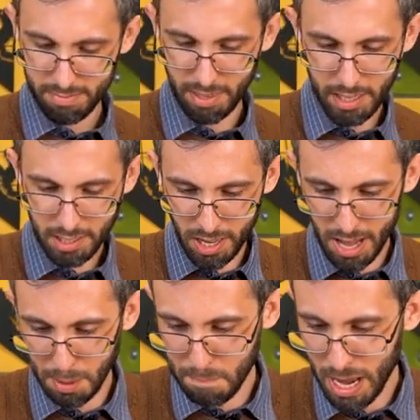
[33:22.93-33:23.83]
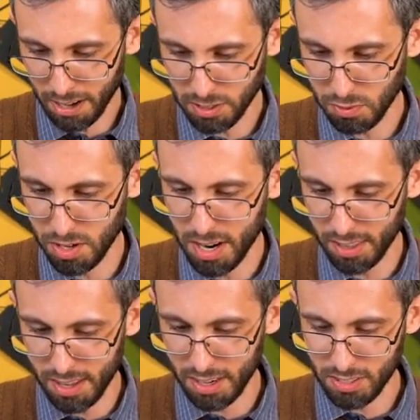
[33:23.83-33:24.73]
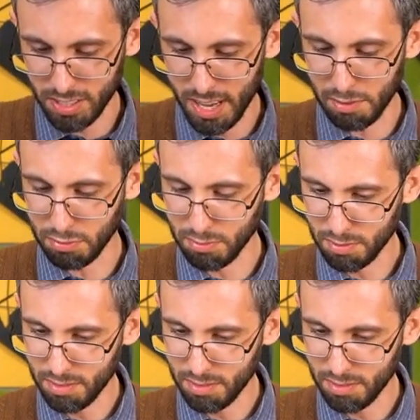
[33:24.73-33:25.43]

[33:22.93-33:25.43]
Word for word: That's a lot of box for not a lot of stuff.